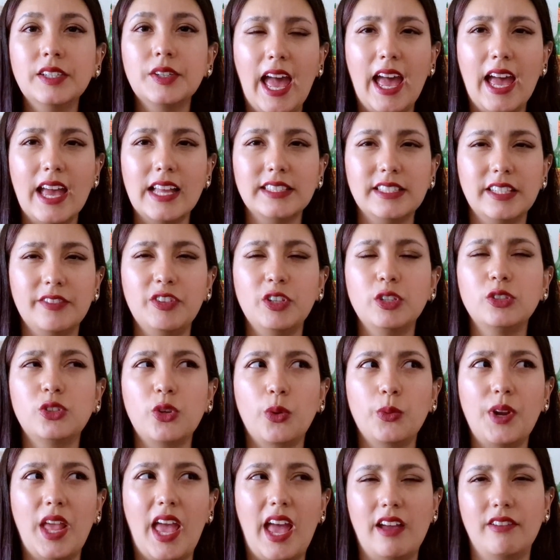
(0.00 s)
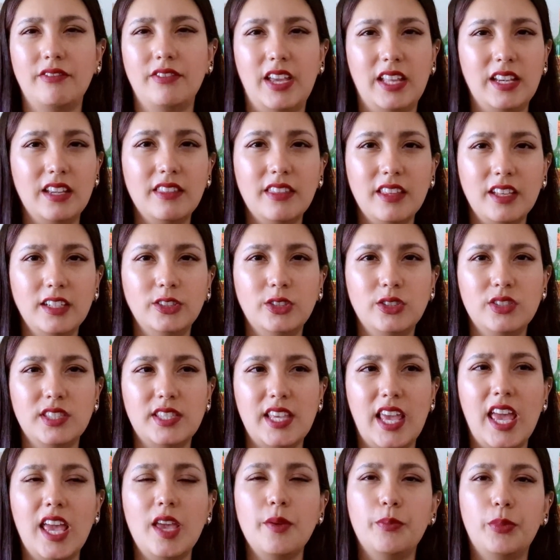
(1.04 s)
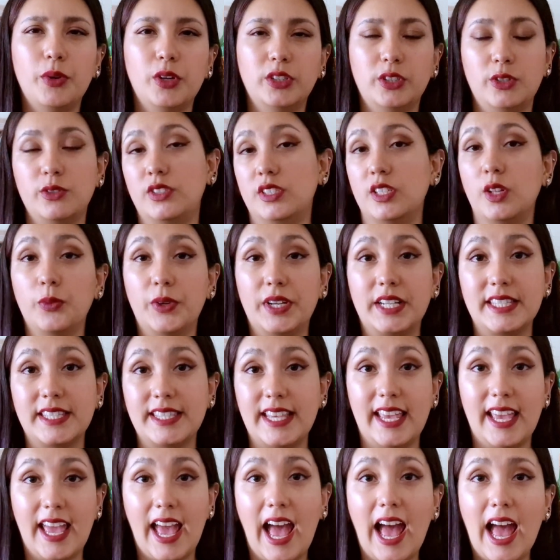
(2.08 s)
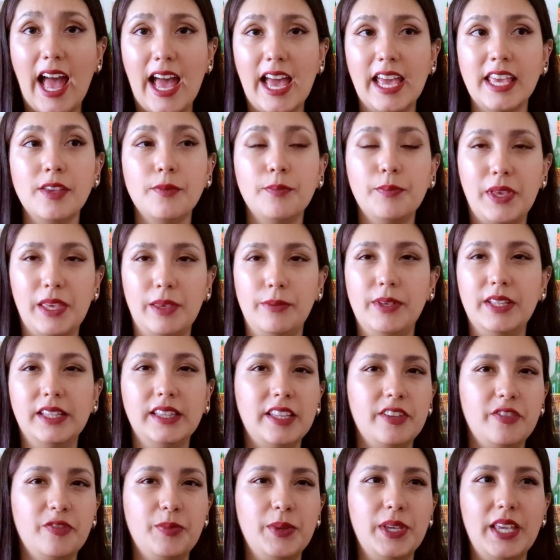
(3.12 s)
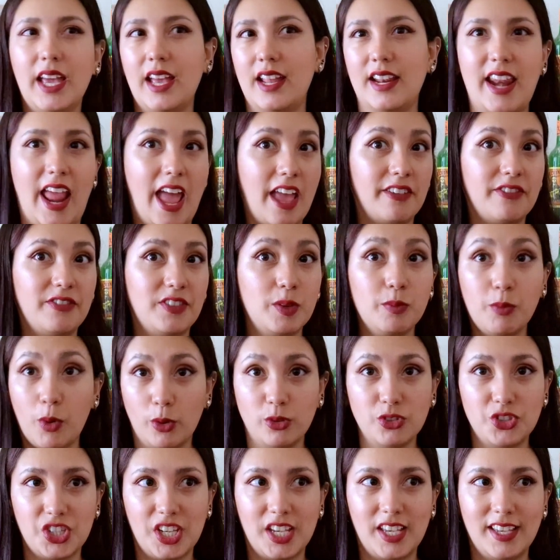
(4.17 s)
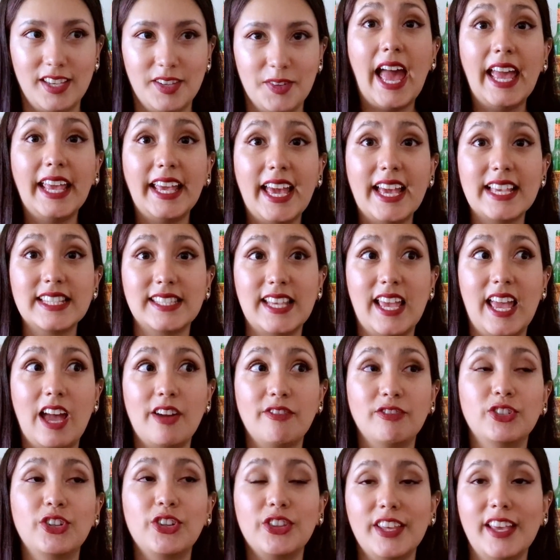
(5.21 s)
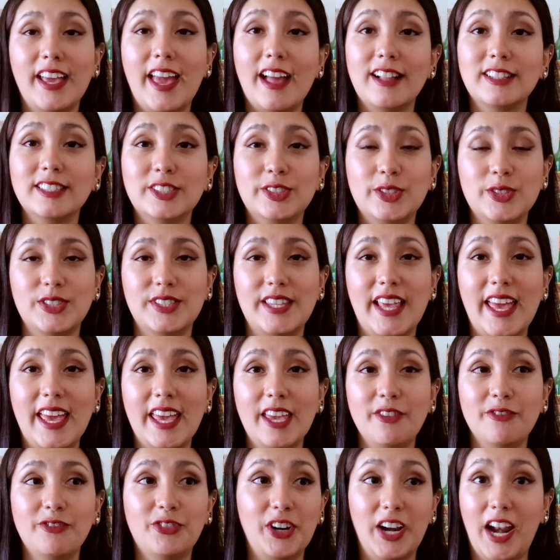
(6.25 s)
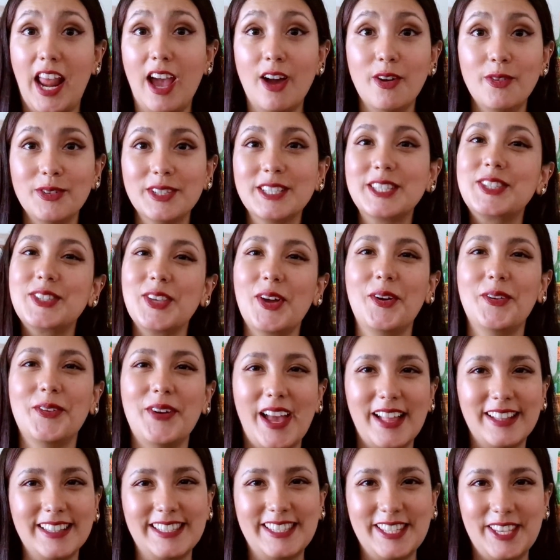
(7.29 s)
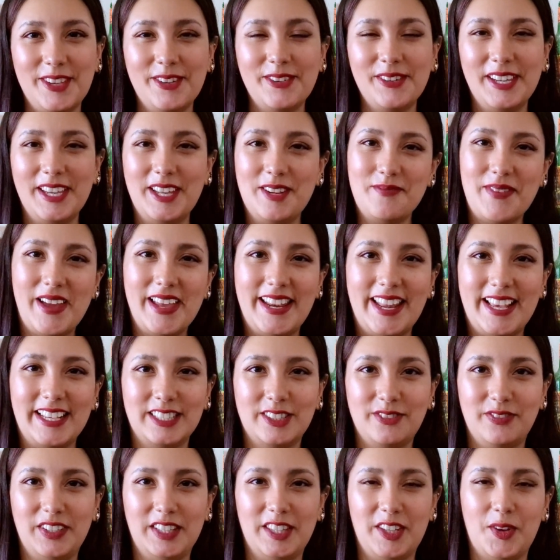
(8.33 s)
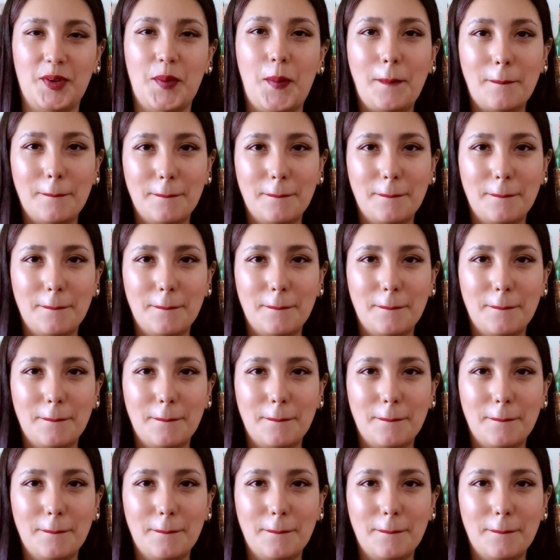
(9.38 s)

And if you don't have anything to say but you still want to say hi, maybe leave me a knife emoji. I guess I have nothing else to say for now, so I'll see you in my next video.